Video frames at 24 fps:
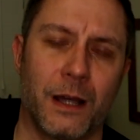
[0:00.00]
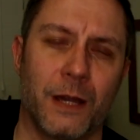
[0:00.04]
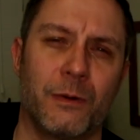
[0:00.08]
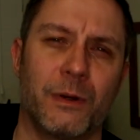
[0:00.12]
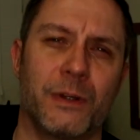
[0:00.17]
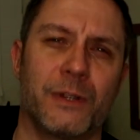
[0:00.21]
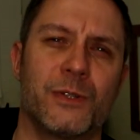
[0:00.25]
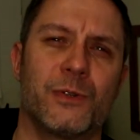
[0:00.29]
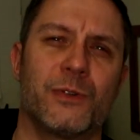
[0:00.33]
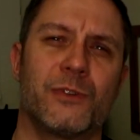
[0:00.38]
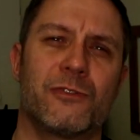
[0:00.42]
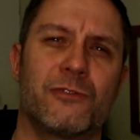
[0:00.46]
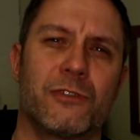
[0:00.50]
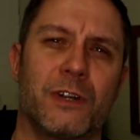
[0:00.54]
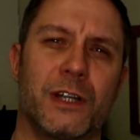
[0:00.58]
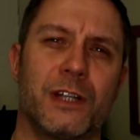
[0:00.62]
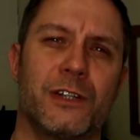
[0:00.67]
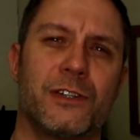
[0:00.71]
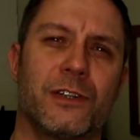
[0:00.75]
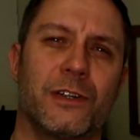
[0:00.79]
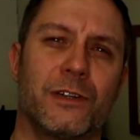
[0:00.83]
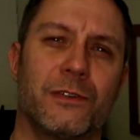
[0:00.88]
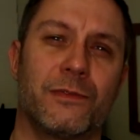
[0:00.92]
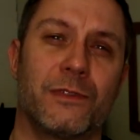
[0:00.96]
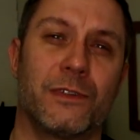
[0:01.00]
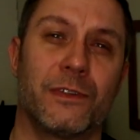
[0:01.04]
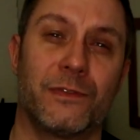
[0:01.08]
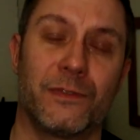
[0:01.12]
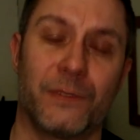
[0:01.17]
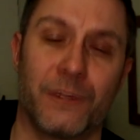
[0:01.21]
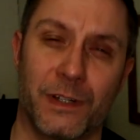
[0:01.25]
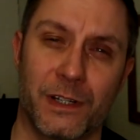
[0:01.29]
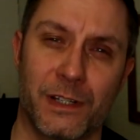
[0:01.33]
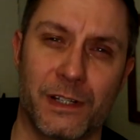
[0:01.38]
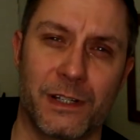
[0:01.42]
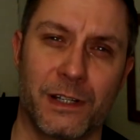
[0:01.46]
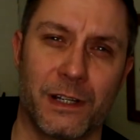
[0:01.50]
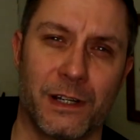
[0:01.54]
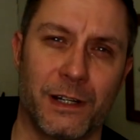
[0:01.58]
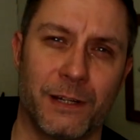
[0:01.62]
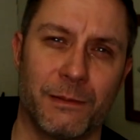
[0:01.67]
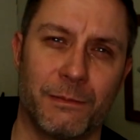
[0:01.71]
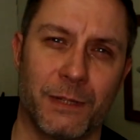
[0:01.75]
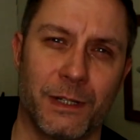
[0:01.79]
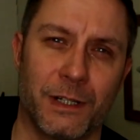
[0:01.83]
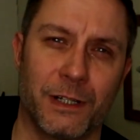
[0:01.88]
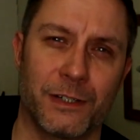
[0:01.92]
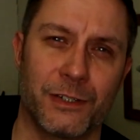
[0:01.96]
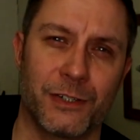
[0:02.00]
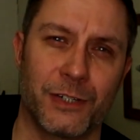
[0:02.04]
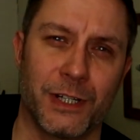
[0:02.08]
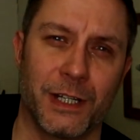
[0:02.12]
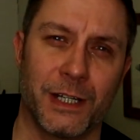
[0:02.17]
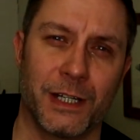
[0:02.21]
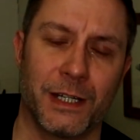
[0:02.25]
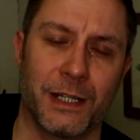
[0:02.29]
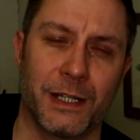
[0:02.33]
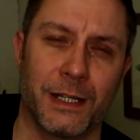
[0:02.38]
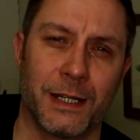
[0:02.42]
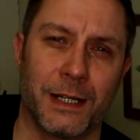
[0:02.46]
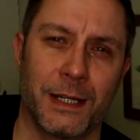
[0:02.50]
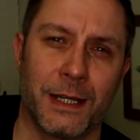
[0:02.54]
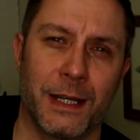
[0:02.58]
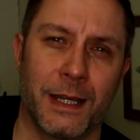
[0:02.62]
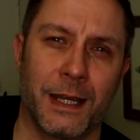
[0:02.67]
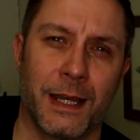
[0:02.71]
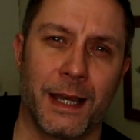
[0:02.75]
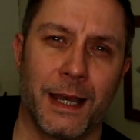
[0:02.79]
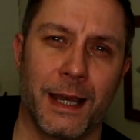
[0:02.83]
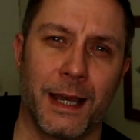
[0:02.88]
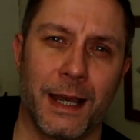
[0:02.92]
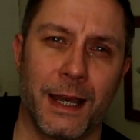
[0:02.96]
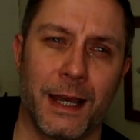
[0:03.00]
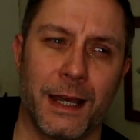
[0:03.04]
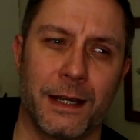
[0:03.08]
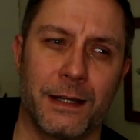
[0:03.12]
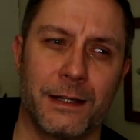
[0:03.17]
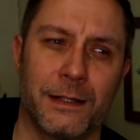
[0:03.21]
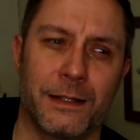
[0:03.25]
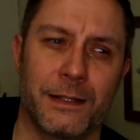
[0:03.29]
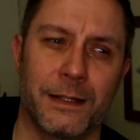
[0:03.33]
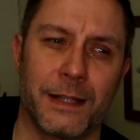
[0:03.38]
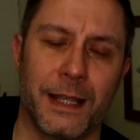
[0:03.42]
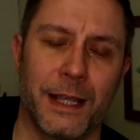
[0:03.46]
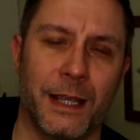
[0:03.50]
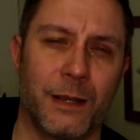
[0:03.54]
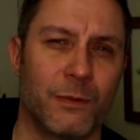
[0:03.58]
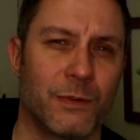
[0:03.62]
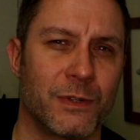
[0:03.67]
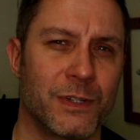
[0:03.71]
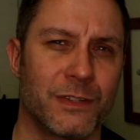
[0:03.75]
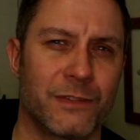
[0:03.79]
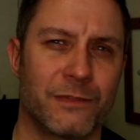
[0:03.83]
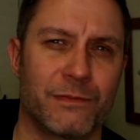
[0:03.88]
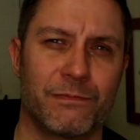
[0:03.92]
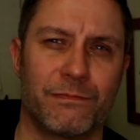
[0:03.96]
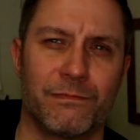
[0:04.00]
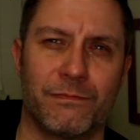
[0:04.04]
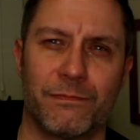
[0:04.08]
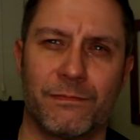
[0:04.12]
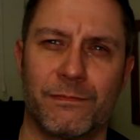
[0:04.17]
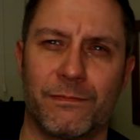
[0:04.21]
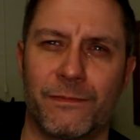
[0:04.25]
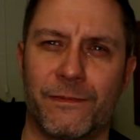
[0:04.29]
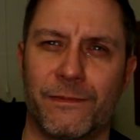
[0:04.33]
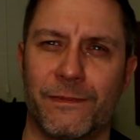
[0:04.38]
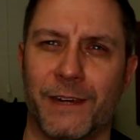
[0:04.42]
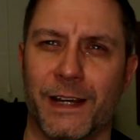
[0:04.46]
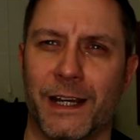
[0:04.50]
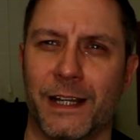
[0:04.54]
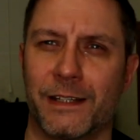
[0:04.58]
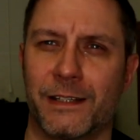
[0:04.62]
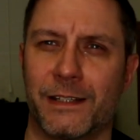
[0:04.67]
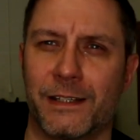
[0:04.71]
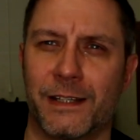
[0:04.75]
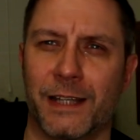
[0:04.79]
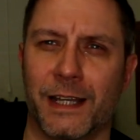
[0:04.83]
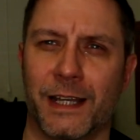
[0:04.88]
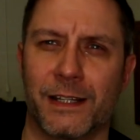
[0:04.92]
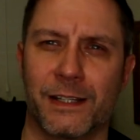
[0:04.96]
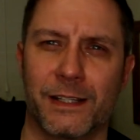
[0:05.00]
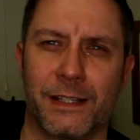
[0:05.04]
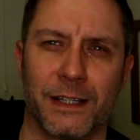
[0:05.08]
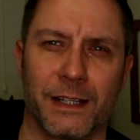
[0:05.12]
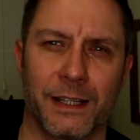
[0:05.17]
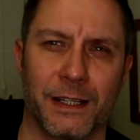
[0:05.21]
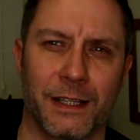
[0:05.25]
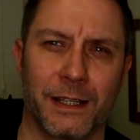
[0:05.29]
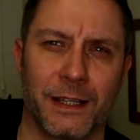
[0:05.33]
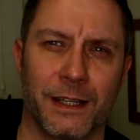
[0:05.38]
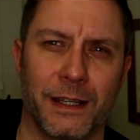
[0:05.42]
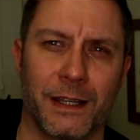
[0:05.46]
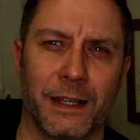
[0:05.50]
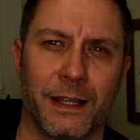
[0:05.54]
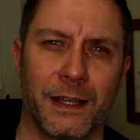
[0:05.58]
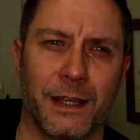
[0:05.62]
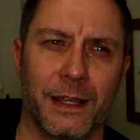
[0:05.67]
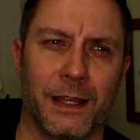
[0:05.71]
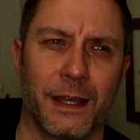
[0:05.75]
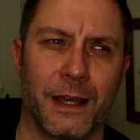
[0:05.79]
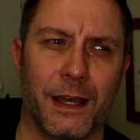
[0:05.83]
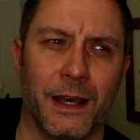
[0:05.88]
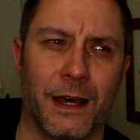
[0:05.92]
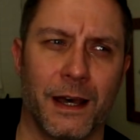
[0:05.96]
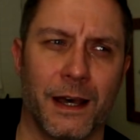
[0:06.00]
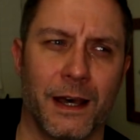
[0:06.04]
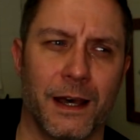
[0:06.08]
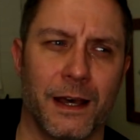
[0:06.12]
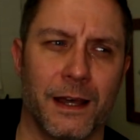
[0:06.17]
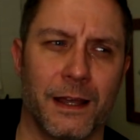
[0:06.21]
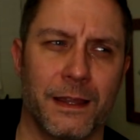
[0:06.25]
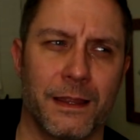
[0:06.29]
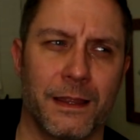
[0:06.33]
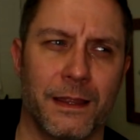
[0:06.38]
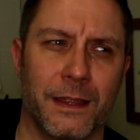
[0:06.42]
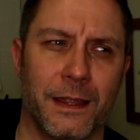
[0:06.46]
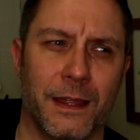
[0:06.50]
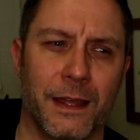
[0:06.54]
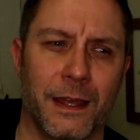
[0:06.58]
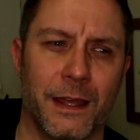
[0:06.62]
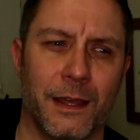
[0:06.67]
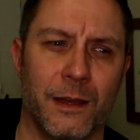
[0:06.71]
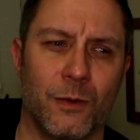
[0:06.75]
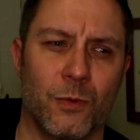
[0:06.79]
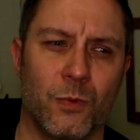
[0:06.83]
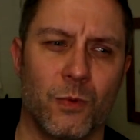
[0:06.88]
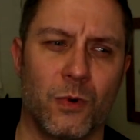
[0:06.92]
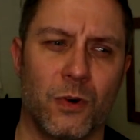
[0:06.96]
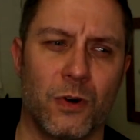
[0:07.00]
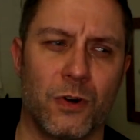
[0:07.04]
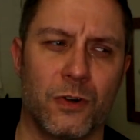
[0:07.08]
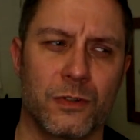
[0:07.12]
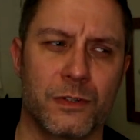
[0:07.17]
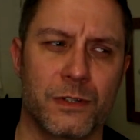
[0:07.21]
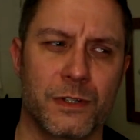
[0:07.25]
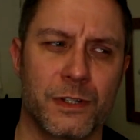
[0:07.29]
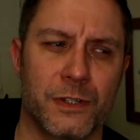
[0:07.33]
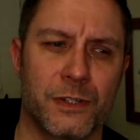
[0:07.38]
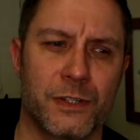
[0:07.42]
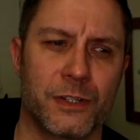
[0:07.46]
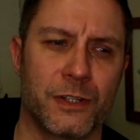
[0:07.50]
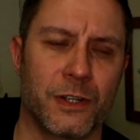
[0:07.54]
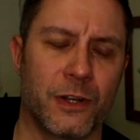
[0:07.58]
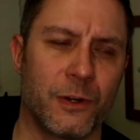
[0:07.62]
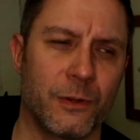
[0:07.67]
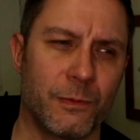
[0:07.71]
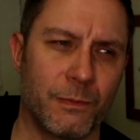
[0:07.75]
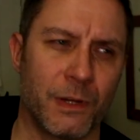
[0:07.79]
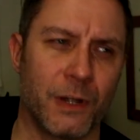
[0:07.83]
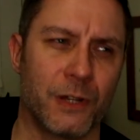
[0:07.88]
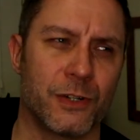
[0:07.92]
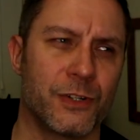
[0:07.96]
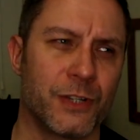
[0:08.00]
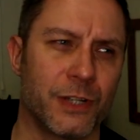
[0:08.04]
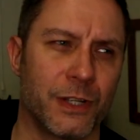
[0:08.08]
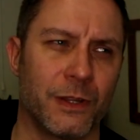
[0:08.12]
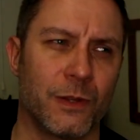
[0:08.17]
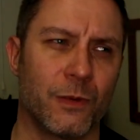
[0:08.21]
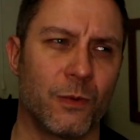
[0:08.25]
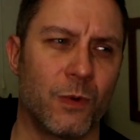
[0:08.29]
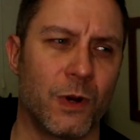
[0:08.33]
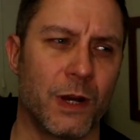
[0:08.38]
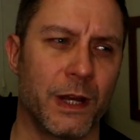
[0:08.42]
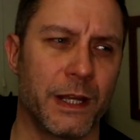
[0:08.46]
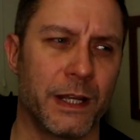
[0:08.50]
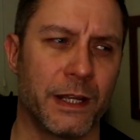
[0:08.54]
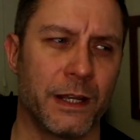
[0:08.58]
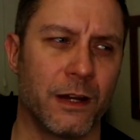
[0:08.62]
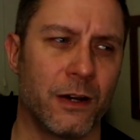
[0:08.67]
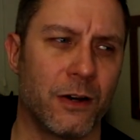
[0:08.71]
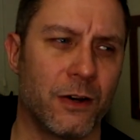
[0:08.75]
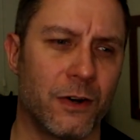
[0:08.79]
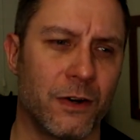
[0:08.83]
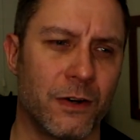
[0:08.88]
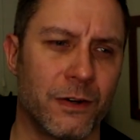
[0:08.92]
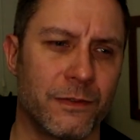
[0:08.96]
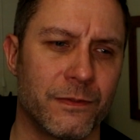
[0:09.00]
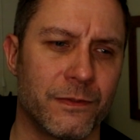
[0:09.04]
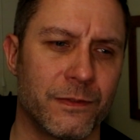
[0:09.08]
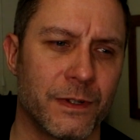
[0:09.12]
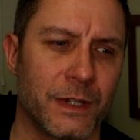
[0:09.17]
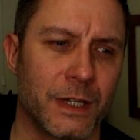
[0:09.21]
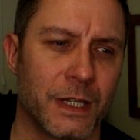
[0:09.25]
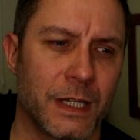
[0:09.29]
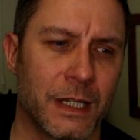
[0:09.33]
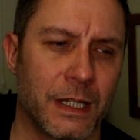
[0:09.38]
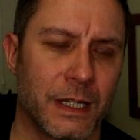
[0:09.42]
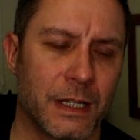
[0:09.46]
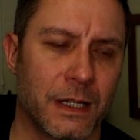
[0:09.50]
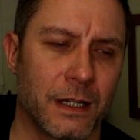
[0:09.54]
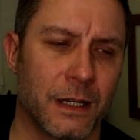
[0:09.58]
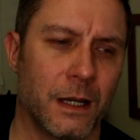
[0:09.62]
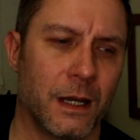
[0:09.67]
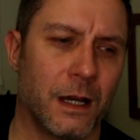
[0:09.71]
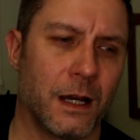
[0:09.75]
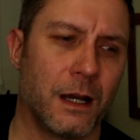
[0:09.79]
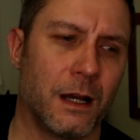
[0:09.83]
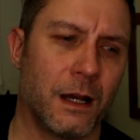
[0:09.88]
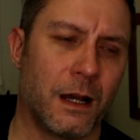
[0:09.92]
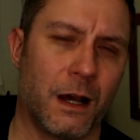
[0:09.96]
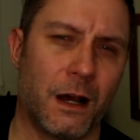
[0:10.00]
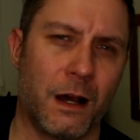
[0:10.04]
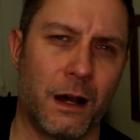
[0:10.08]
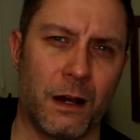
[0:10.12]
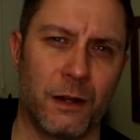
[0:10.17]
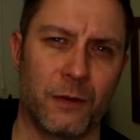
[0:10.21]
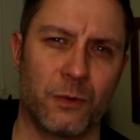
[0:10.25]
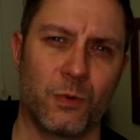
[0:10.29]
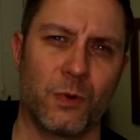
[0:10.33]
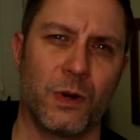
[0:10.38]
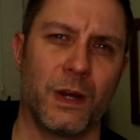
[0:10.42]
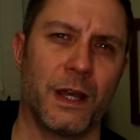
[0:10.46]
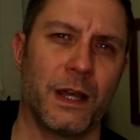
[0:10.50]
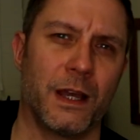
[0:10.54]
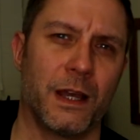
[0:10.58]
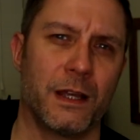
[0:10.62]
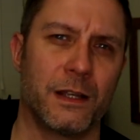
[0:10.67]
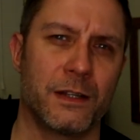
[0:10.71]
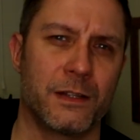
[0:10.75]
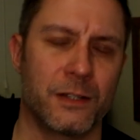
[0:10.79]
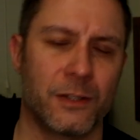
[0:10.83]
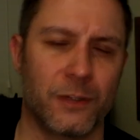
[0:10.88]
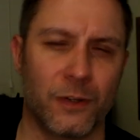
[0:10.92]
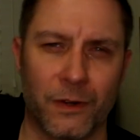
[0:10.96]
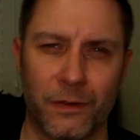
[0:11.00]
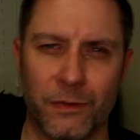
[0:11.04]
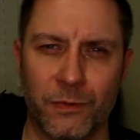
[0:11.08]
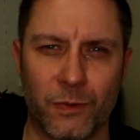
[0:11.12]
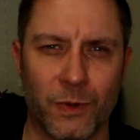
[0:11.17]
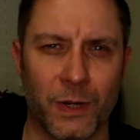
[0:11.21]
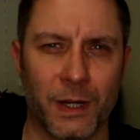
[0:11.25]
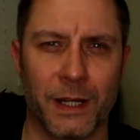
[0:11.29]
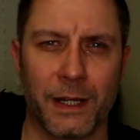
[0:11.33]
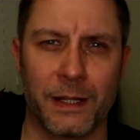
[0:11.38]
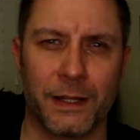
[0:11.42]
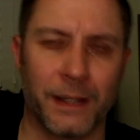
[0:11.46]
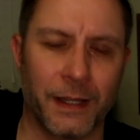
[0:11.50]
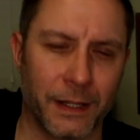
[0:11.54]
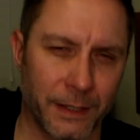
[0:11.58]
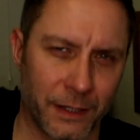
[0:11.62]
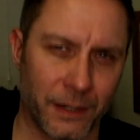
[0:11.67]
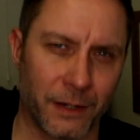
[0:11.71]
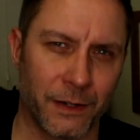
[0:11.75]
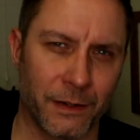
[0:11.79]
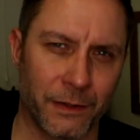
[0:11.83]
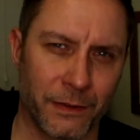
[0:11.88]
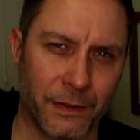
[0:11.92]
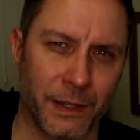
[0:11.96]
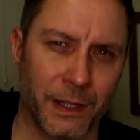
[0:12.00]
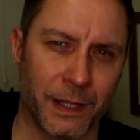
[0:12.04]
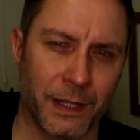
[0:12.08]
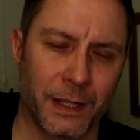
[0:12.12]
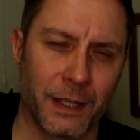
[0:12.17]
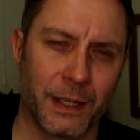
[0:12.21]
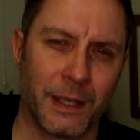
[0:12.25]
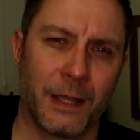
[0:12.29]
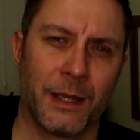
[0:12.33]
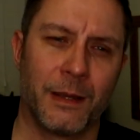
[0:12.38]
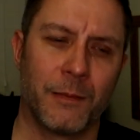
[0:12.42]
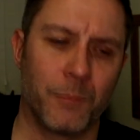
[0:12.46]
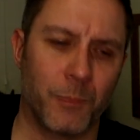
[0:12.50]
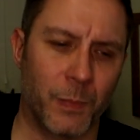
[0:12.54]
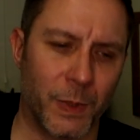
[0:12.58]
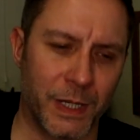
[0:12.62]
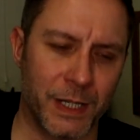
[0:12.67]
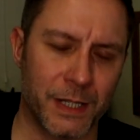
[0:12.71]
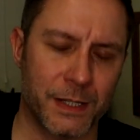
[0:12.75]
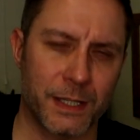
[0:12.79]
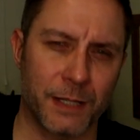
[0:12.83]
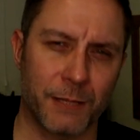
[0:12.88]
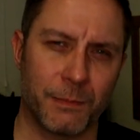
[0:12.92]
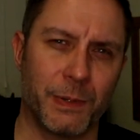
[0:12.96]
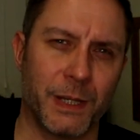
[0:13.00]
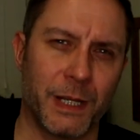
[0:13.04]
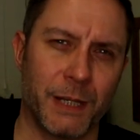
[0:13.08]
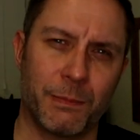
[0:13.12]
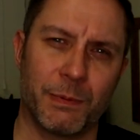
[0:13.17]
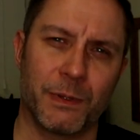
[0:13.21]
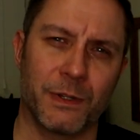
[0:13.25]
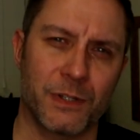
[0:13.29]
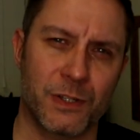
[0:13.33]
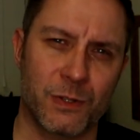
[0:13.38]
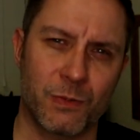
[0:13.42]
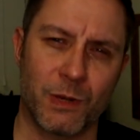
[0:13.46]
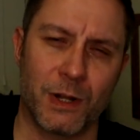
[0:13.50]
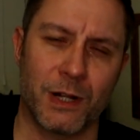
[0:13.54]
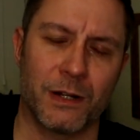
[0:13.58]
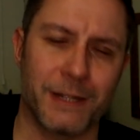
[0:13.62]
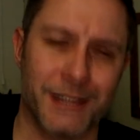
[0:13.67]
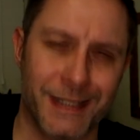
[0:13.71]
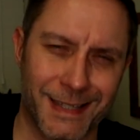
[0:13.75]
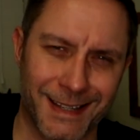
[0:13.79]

I went to a trade show for the first time last year, and it was fantastic. There was so much in the way of hardware, software, that kind of thing. But it's the people as well.